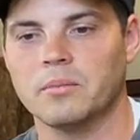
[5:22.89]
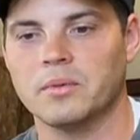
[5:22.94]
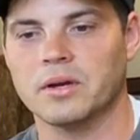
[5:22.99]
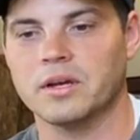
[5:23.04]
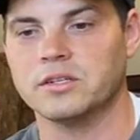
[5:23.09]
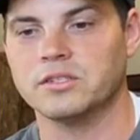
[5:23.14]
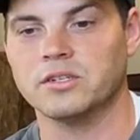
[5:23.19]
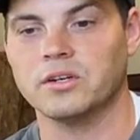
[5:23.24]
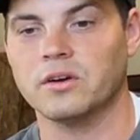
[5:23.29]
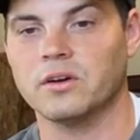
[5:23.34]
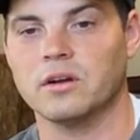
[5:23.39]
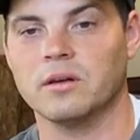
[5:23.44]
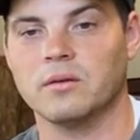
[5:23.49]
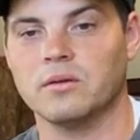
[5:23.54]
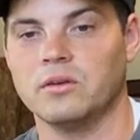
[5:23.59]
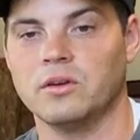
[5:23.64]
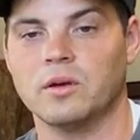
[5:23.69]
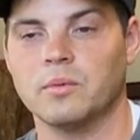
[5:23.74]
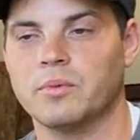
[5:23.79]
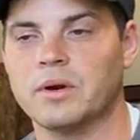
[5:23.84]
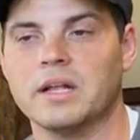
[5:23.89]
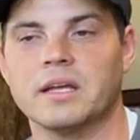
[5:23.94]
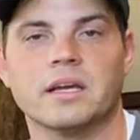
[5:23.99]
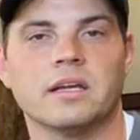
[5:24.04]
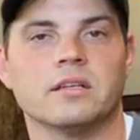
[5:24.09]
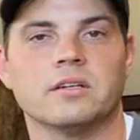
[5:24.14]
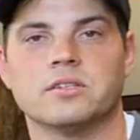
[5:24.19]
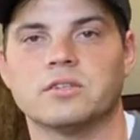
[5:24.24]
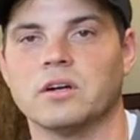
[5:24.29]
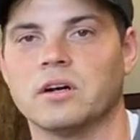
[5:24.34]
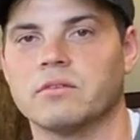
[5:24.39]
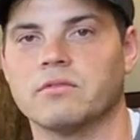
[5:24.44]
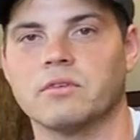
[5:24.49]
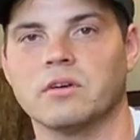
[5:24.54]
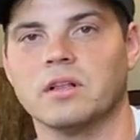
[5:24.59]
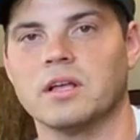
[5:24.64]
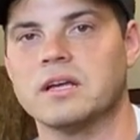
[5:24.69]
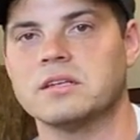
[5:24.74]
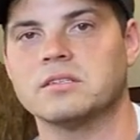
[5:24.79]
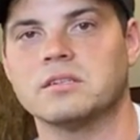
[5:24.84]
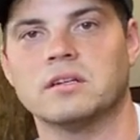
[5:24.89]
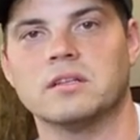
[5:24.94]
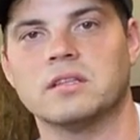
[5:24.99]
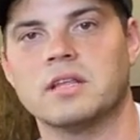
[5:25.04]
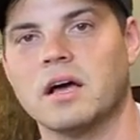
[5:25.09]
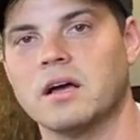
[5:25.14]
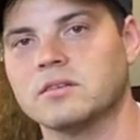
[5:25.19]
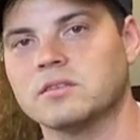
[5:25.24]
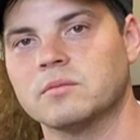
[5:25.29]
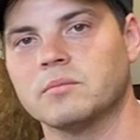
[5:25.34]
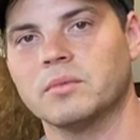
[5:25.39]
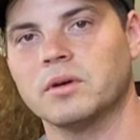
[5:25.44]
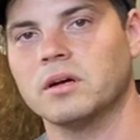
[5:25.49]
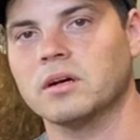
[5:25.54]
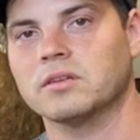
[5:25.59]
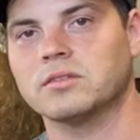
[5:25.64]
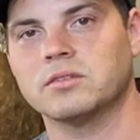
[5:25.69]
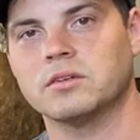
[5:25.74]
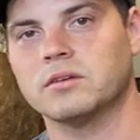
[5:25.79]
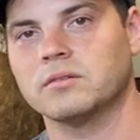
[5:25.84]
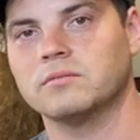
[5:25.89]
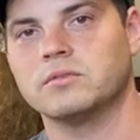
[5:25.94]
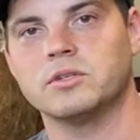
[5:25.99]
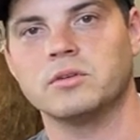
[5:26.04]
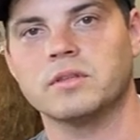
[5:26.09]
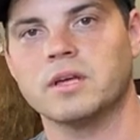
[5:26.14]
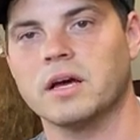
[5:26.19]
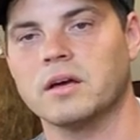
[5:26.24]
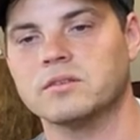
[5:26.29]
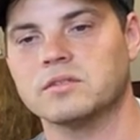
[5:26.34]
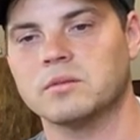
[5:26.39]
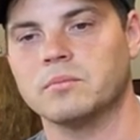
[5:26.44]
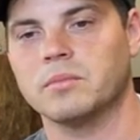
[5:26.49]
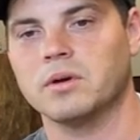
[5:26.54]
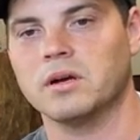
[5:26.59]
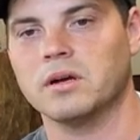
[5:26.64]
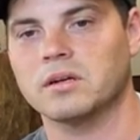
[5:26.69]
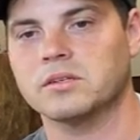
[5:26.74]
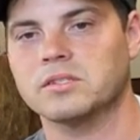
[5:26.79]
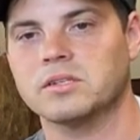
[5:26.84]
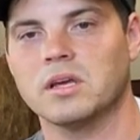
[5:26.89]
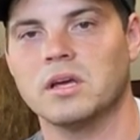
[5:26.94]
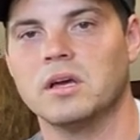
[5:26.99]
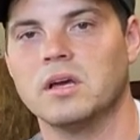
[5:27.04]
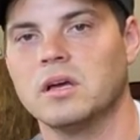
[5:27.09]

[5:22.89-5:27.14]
because you could probably get the truck for less than $1,000 or $2,000.